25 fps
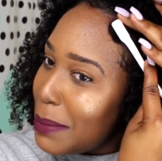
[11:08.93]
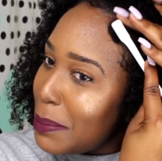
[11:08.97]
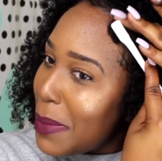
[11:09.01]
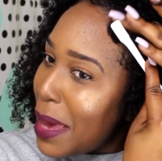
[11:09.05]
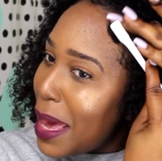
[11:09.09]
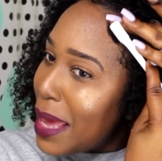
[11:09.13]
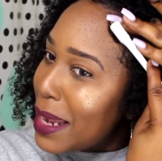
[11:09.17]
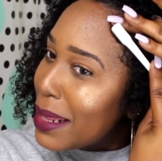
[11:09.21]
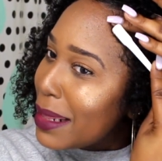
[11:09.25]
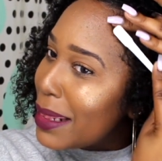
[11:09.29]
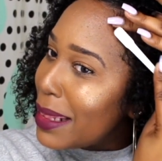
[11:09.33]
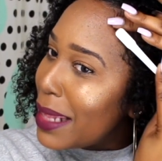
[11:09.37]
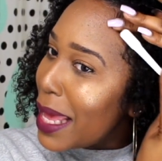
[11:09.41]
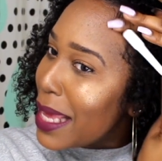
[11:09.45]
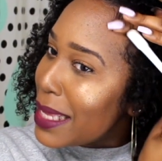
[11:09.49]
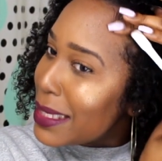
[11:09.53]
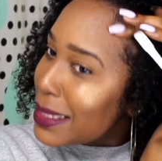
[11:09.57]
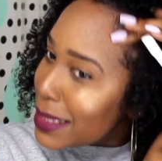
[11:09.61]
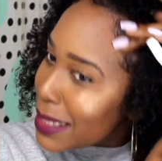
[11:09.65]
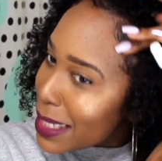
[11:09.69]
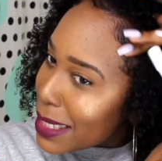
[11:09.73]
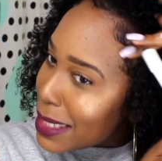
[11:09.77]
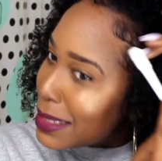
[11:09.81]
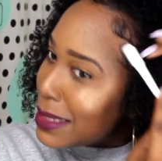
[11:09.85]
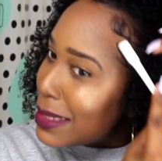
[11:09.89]
them
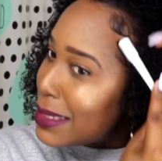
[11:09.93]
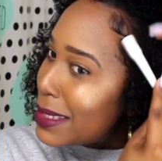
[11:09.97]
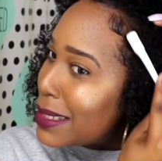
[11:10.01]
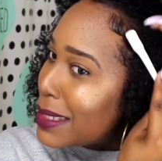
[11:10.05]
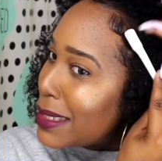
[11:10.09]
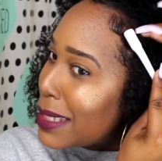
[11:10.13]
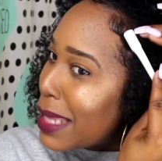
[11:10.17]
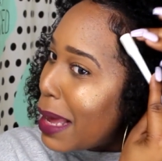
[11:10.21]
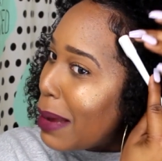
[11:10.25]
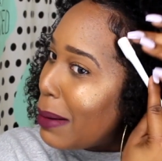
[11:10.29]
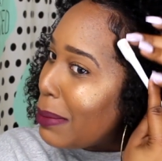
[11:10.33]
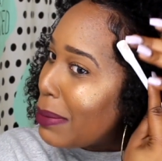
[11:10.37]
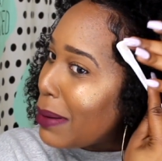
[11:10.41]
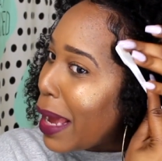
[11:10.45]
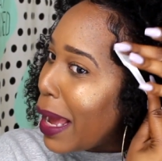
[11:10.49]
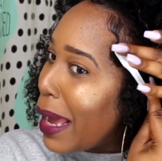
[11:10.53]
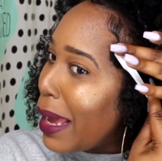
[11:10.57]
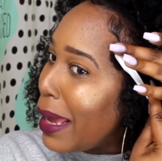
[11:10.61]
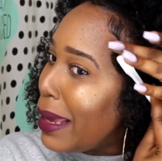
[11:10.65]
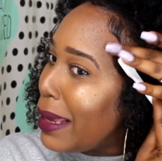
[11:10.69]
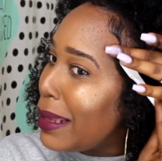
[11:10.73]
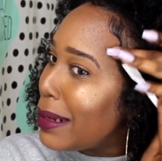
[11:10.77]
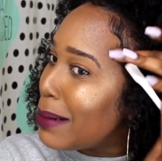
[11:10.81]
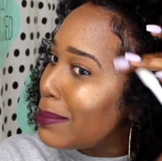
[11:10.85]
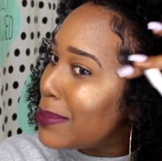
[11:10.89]
adolescents,
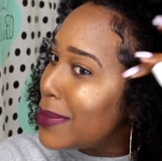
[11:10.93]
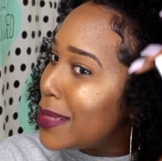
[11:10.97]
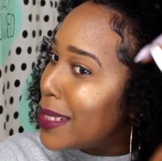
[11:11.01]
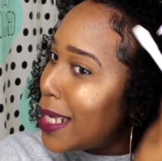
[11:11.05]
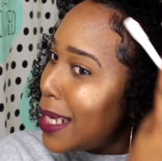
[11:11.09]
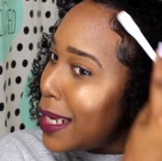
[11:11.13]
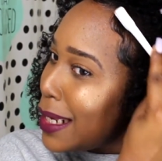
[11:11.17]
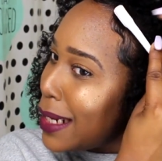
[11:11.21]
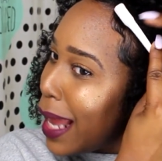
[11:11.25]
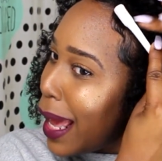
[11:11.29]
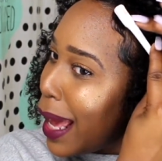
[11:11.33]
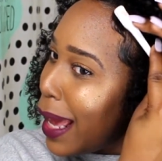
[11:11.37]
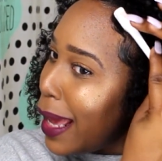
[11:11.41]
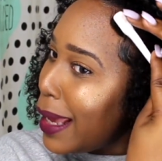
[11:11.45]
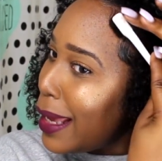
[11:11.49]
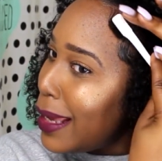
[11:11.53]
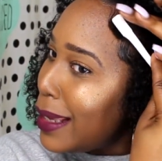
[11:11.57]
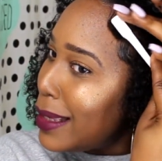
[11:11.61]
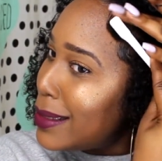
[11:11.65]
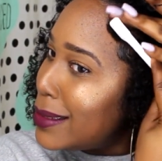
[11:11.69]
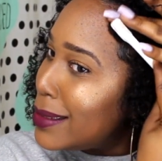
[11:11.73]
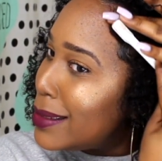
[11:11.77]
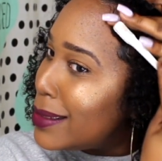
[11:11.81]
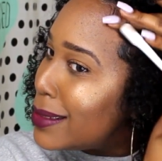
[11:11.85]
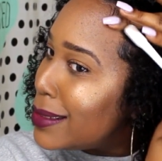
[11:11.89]
okay? Them
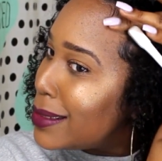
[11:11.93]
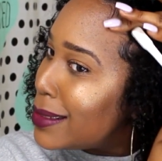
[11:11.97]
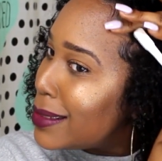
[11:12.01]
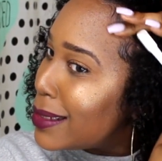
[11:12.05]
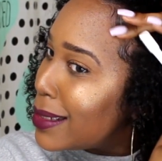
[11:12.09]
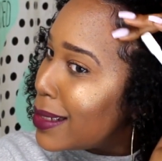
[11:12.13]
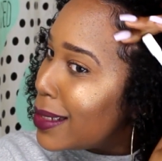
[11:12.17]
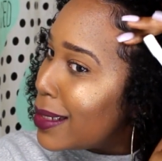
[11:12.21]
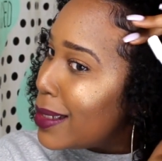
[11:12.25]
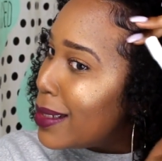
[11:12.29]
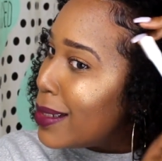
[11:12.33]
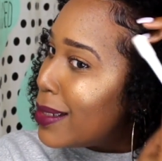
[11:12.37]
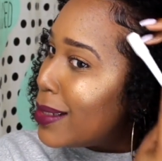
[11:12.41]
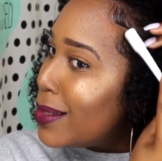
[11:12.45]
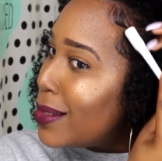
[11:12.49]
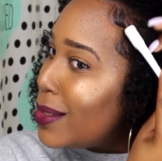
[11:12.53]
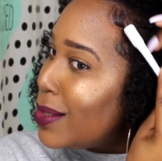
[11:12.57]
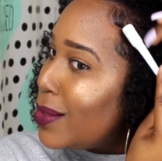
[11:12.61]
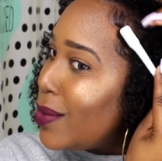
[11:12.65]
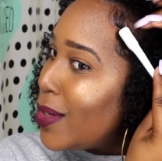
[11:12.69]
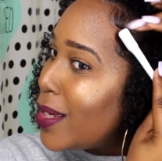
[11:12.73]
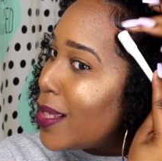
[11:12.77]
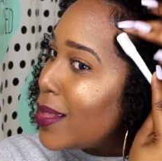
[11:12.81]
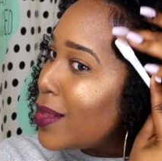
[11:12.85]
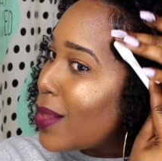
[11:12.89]
teenage.
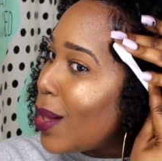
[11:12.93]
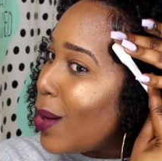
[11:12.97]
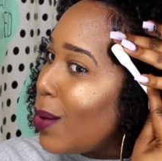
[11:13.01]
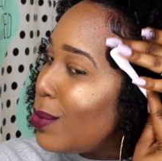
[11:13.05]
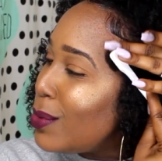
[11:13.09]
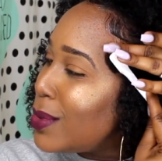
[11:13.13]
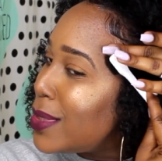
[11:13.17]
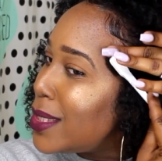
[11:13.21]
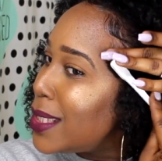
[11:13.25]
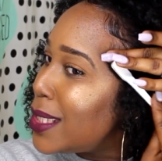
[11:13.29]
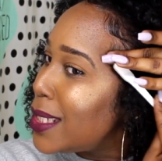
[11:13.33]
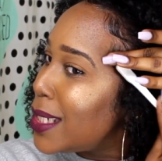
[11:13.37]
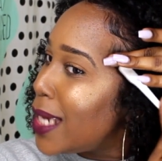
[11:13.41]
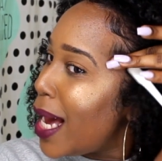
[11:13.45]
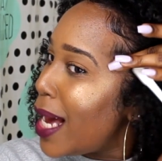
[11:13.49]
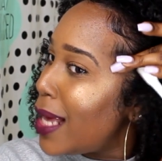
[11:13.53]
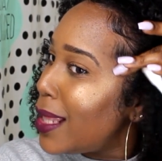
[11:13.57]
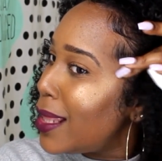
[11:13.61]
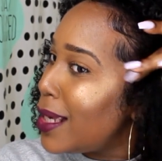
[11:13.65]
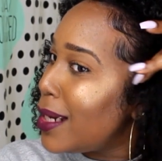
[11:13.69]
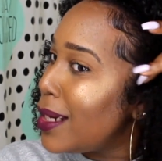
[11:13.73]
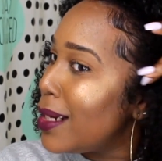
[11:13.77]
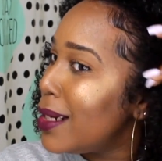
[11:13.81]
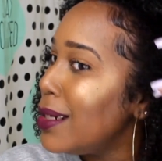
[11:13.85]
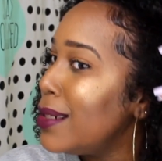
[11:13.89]
You get those
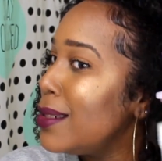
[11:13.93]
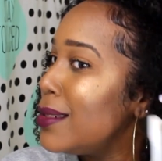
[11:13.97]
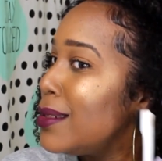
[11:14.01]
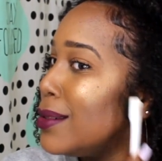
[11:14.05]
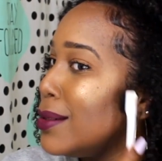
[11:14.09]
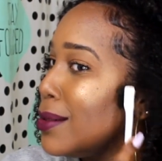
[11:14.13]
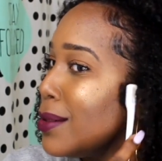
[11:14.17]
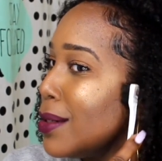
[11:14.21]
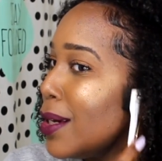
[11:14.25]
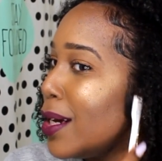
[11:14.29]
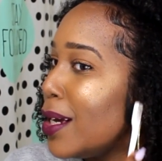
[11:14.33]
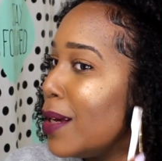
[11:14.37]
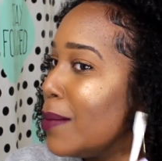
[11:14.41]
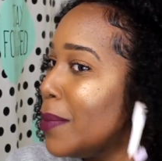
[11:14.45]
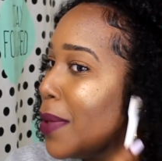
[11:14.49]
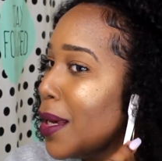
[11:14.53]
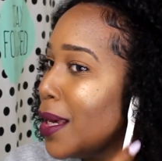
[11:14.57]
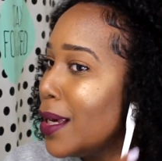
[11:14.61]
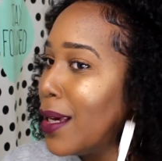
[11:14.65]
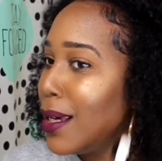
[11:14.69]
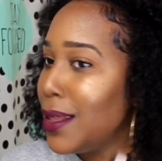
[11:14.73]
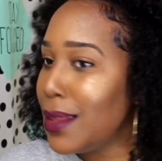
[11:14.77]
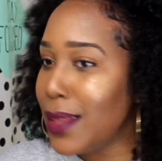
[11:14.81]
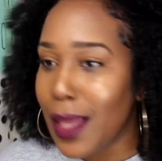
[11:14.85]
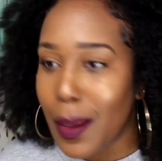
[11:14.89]
together. You know what I
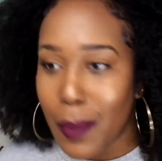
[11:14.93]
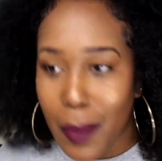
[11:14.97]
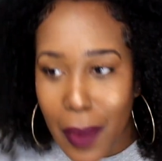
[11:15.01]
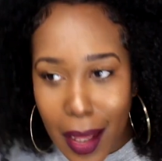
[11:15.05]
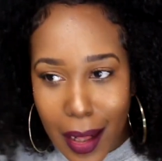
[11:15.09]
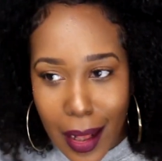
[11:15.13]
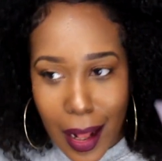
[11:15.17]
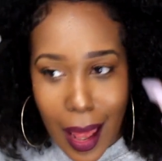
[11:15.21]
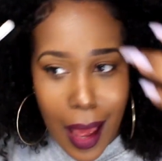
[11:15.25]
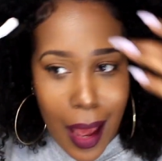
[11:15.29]
mean? Get them in